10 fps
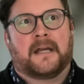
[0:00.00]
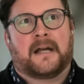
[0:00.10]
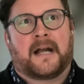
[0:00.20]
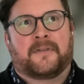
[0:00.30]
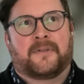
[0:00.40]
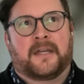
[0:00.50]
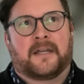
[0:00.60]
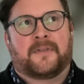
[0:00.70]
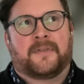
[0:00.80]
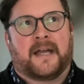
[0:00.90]
I
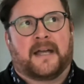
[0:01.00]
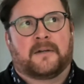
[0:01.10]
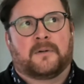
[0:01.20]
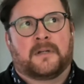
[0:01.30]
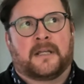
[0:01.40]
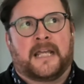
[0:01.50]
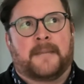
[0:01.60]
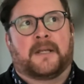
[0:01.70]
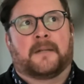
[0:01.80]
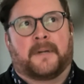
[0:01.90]
think that,
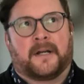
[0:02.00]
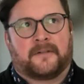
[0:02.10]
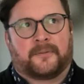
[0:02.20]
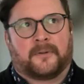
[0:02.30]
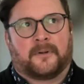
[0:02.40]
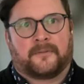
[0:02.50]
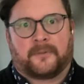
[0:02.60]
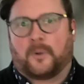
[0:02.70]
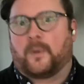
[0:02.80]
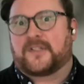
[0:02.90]
keeping in mind
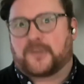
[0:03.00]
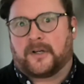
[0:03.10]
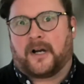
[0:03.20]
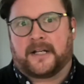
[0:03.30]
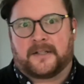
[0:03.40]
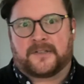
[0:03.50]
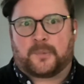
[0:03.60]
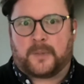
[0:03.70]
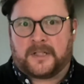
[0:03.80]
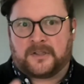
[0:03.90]
for a Western
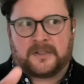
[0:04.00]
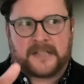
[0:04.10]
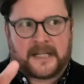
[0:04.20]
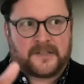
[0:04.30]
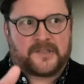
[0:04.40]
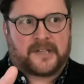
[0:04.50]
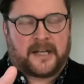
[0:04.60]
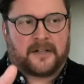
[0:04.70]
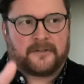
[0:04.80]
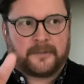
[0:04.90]
audience, we tend to
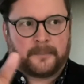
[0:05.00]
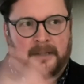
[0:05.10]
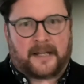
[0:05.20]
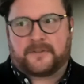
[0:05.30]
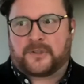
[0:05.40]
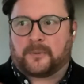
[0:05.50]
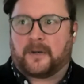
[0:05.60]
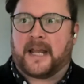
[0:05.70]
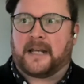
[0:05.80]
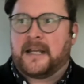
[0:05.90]
scan from left to
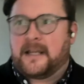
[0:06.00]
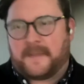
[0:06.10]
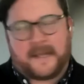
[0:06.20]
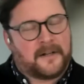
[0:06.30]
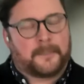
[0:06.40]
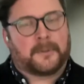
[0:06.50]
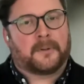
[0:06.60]
right. That upper